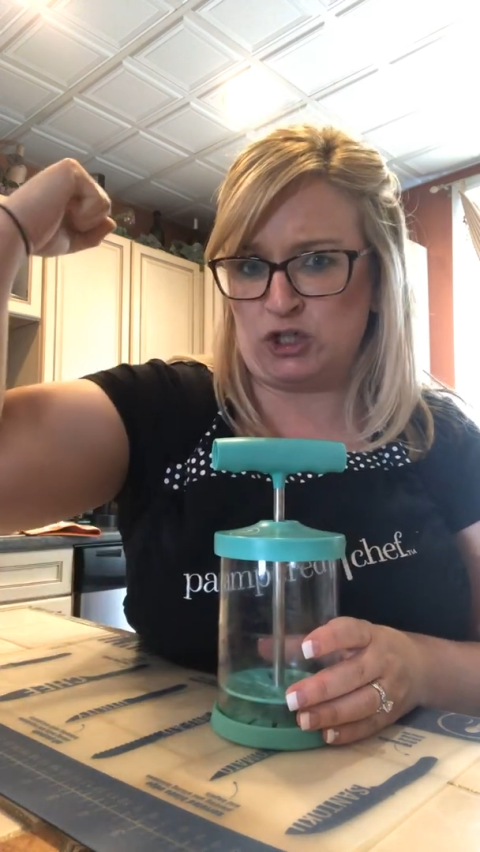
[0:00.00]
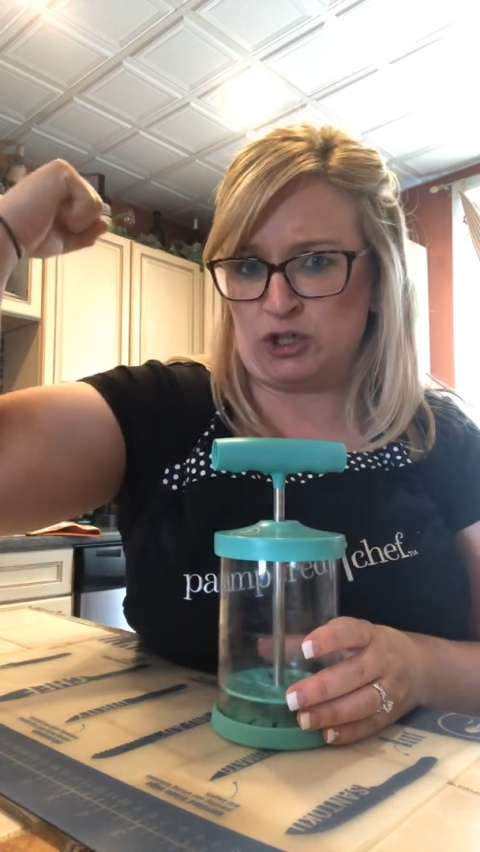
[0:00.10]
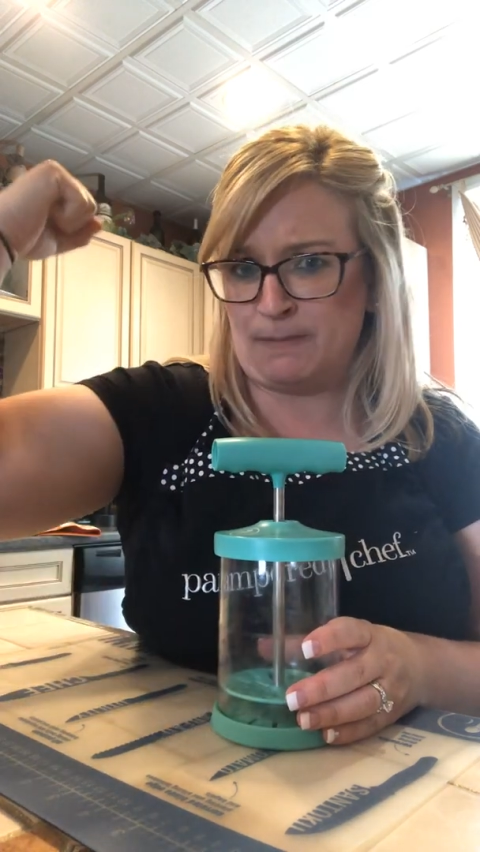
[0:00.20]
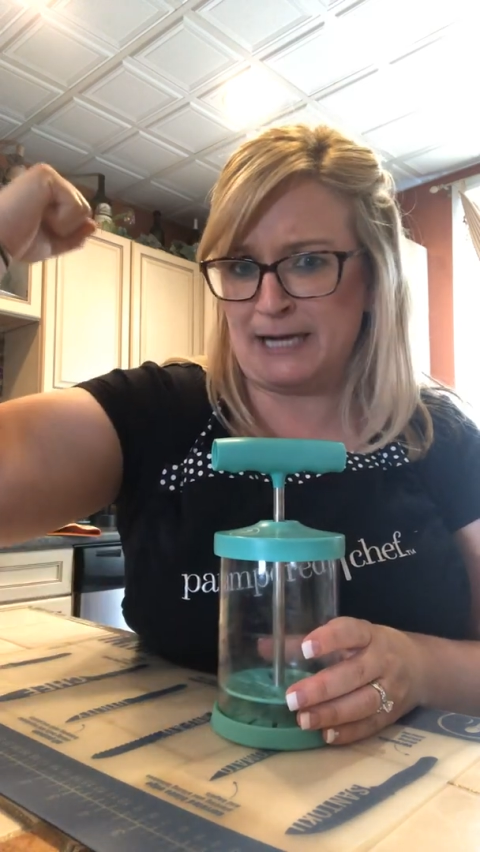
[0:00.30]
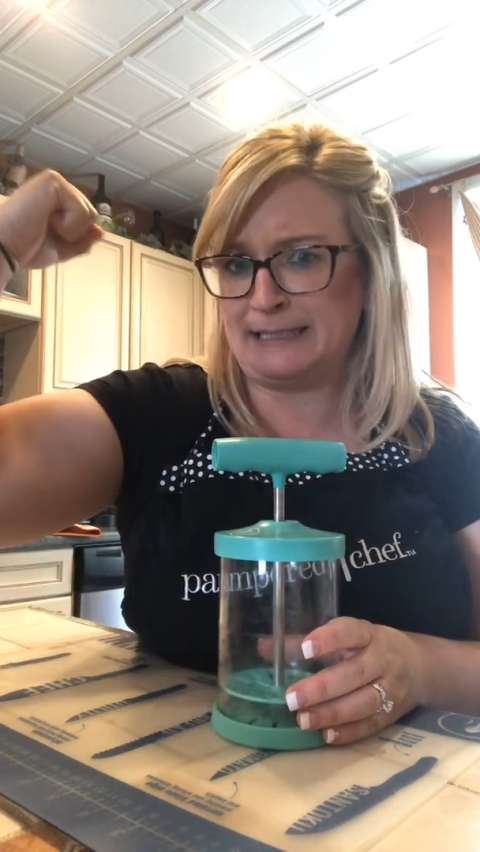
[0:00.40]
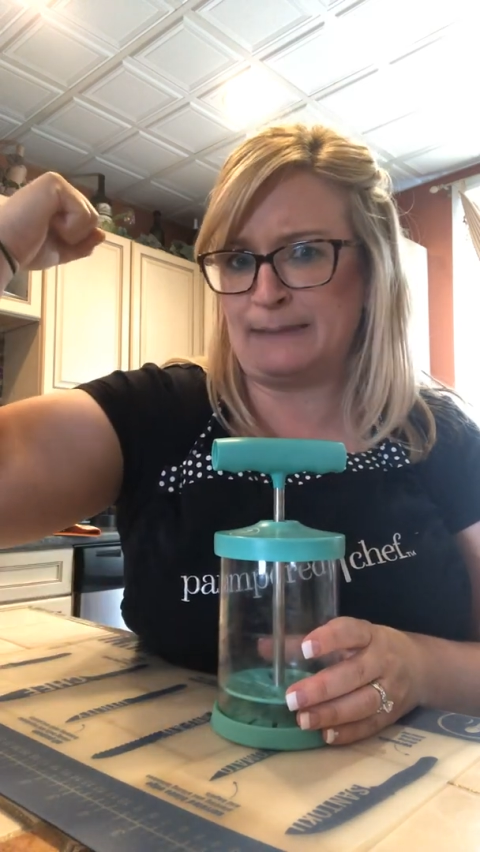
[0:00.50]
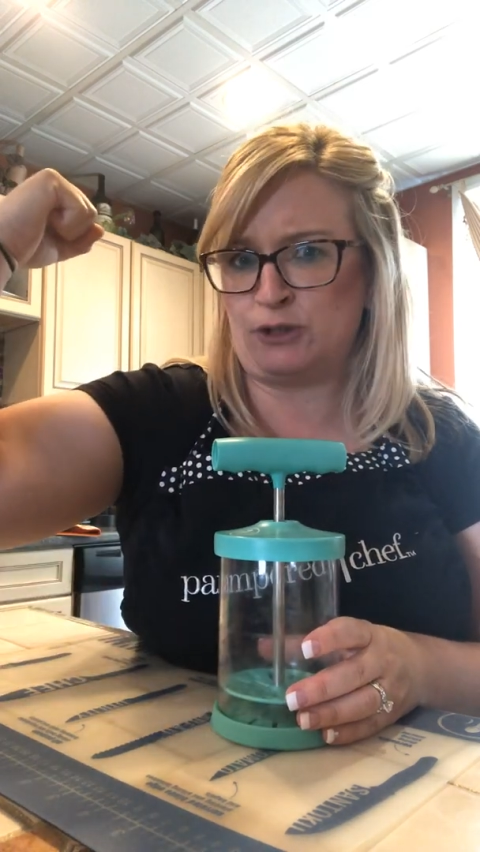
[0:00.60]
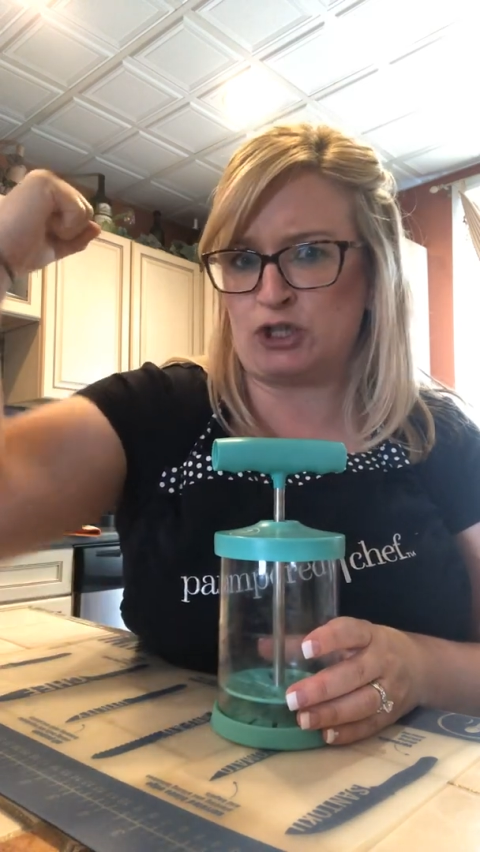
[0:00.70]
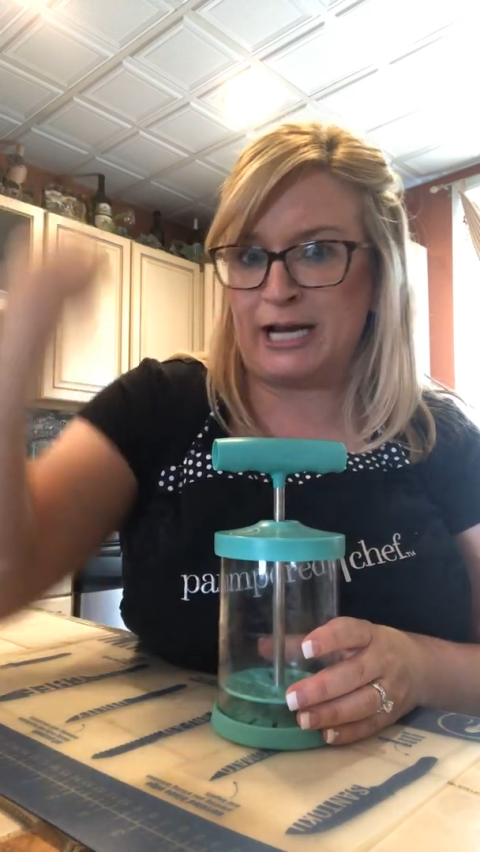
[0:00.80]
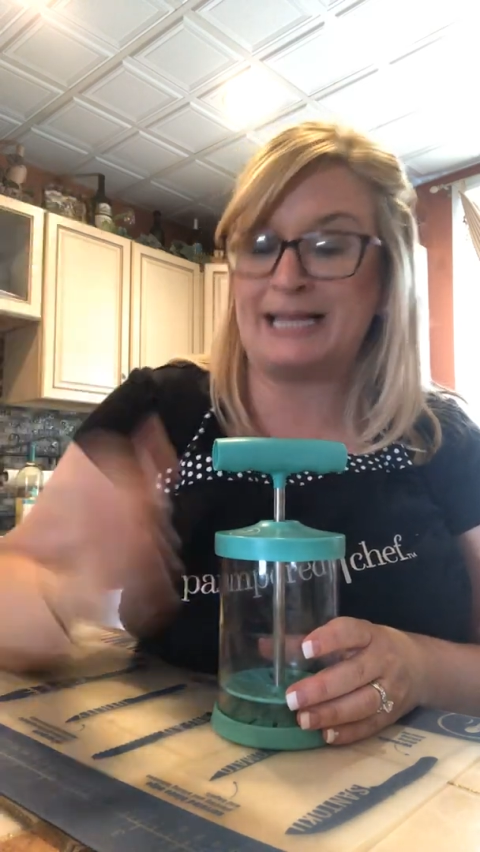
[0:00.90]
your bicep
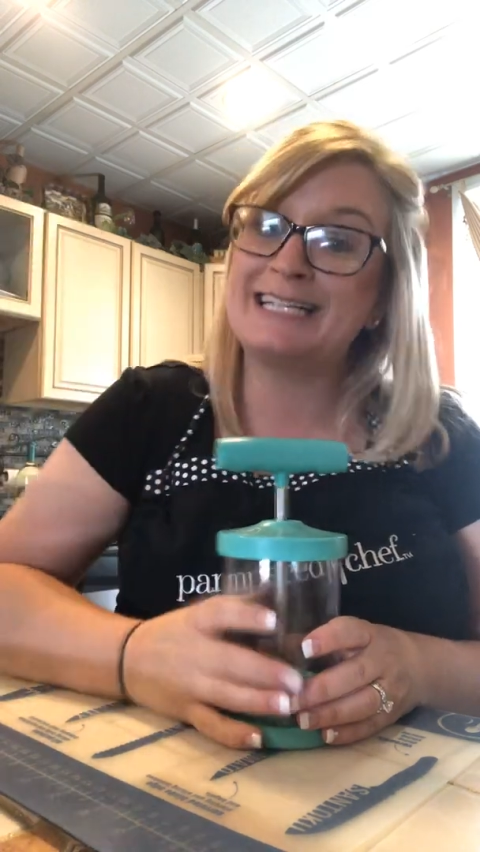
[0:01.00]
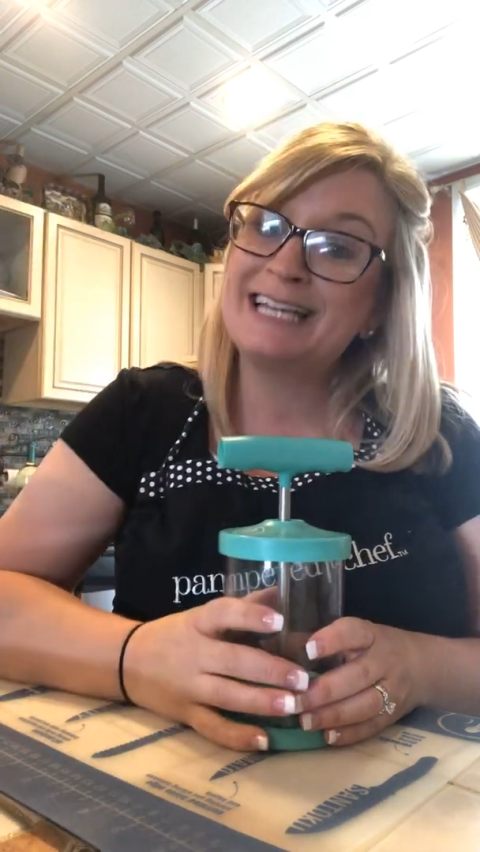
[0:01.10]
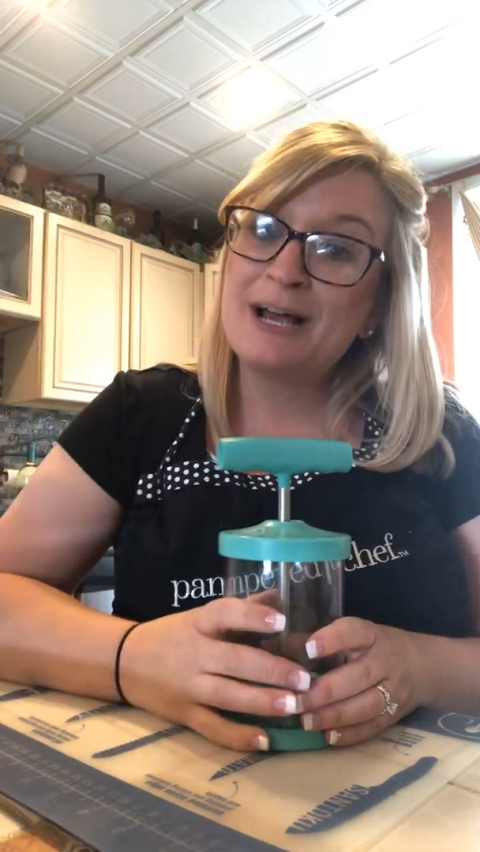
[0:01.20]
strength is